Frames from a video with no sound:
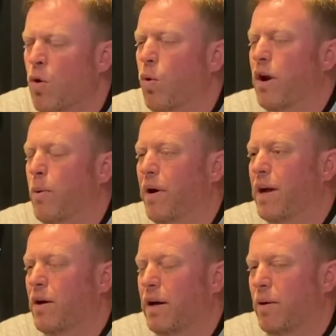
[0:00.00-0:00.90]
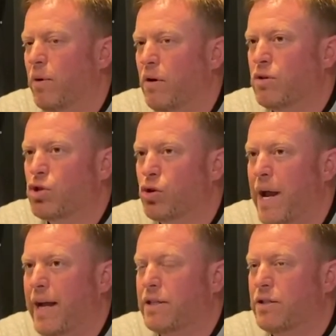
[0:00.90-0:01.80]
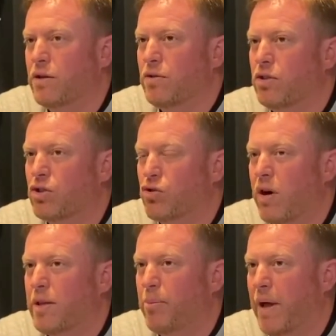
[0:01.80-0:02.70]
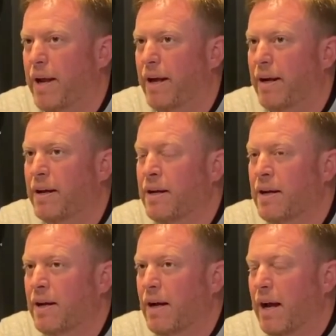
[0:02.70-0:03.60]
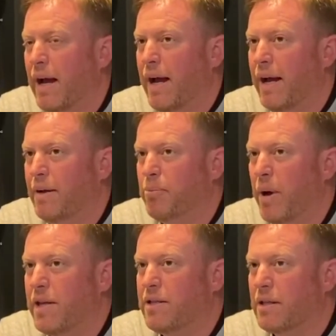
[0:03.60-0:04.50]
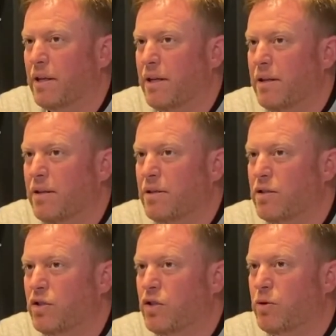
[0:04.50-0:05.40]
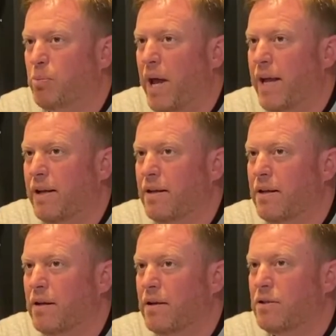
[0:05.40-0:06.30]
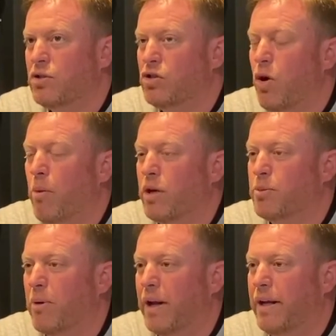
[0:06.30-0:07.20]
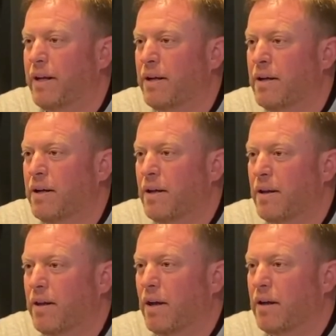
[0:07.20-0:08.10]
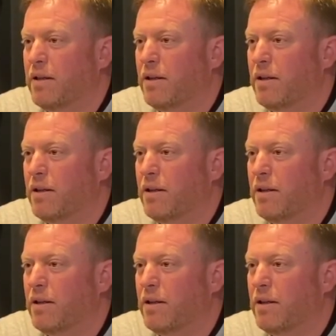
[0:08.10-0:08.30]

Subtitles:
Well, we're on track to destroy the planet and basically spend so much money that you